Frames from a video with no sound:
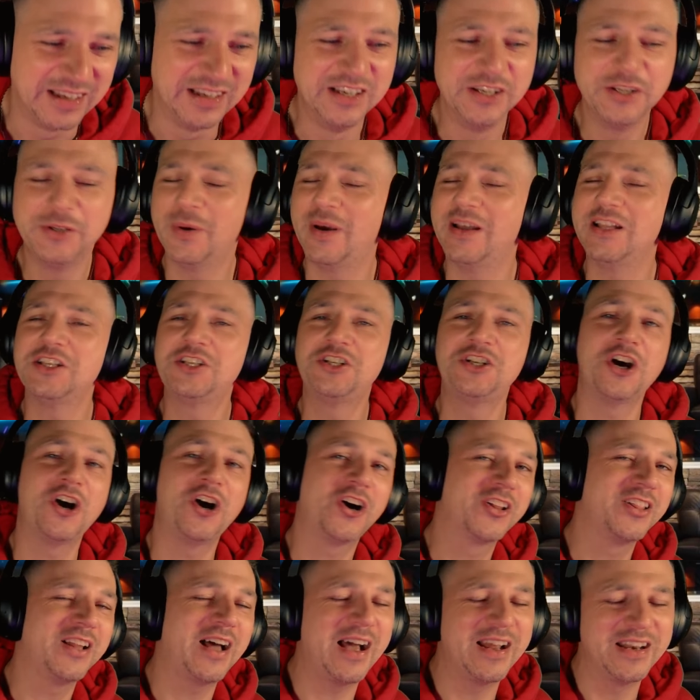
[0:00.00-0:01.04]
You ain't
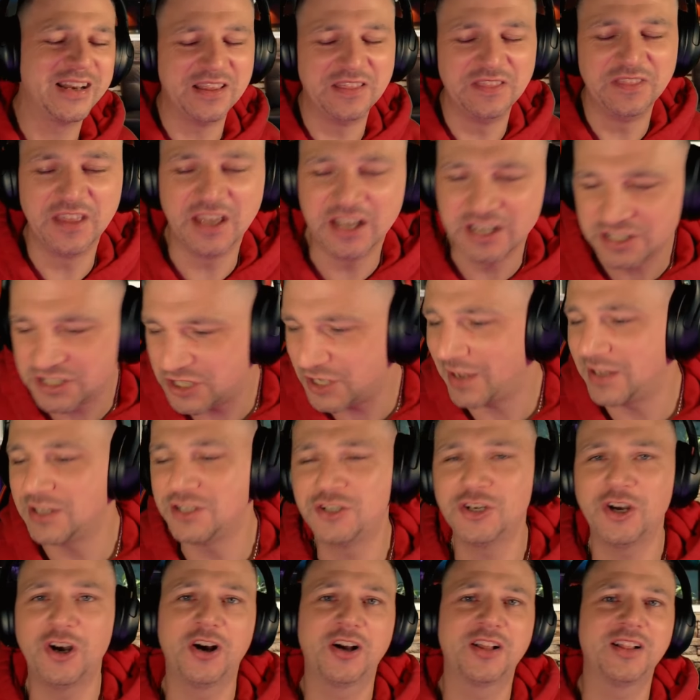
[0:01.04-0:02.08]
chalk lining this. You ain't
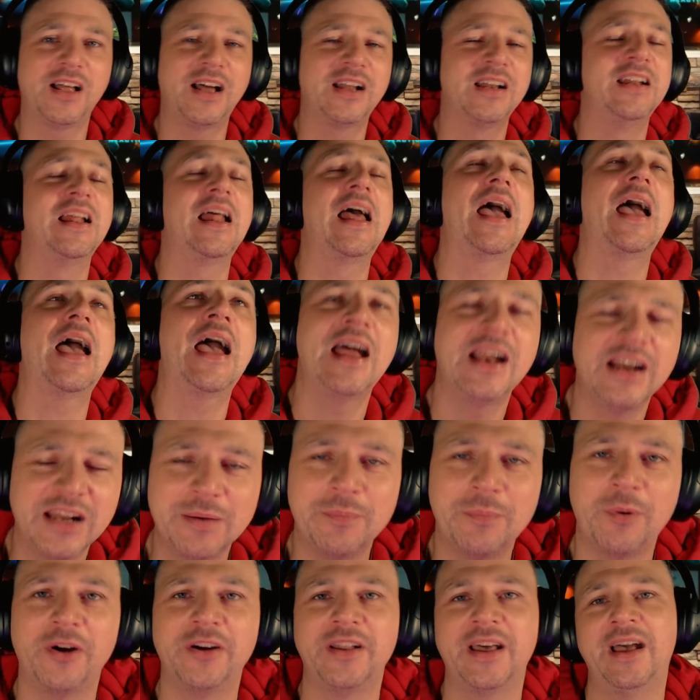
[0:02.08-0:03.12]
chalk lining
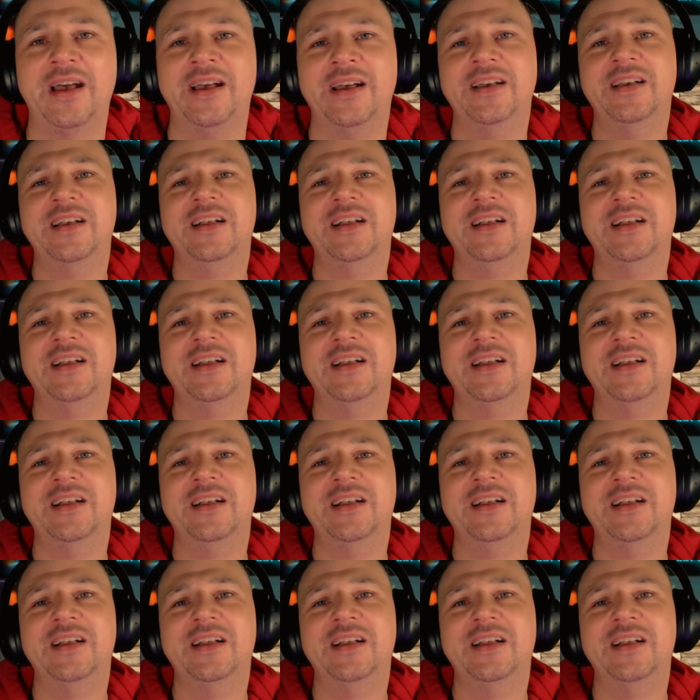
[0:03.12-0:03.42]
anybody.